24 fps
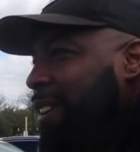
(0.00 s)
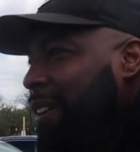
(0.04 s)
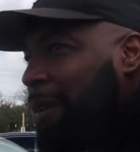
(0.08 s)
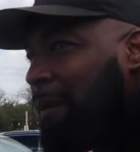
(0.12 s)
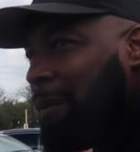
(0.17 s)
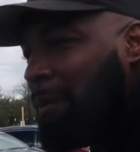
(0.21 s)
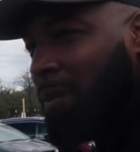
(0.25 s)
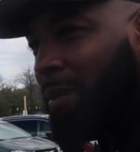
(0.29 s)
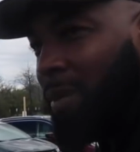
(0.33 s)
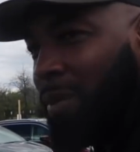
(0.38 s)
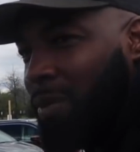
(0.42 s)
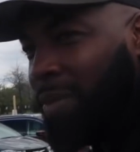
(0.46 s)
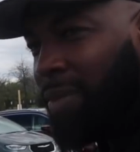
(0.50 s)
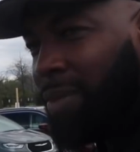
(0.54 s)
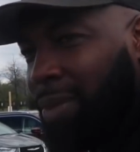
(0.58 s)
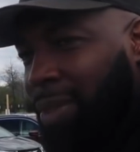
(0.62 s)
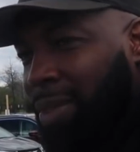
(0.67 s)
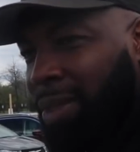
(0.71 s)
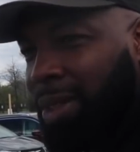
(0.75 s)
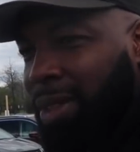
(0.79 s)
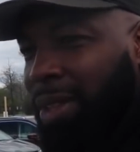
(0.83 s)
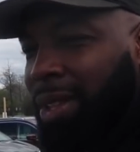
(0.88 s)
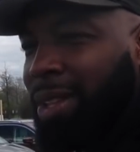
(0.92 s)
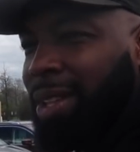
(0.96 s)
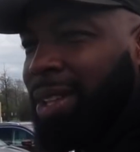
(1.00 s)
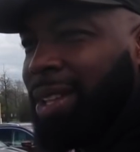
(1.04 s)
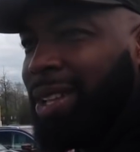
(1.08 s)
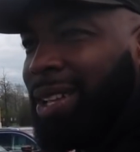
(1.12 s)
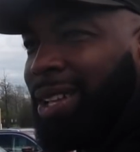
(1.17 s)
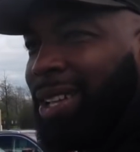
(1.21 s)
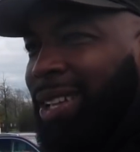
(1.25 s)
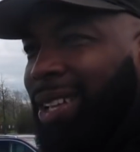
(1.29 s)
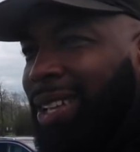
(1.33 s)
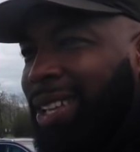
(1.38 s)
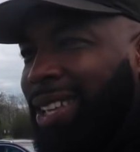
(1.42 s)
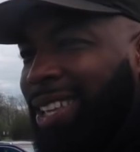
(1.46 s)
you ever been to Washington,
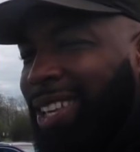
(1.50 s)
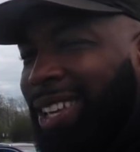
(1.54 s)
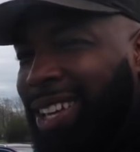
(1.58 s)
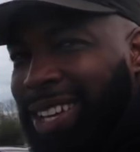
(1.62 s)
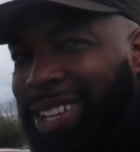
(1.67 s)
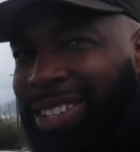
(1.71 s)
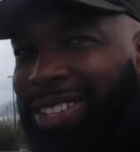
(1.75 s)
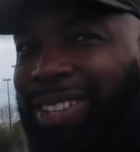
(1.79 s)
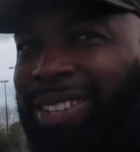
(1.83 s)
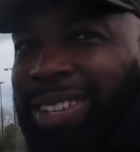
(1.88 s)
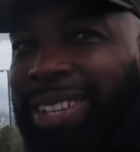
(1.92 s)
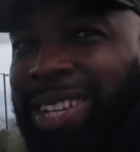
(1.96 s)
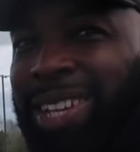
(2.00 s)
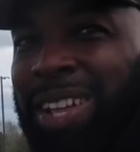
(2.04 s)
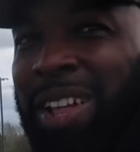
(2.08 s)
D.C.? Yes.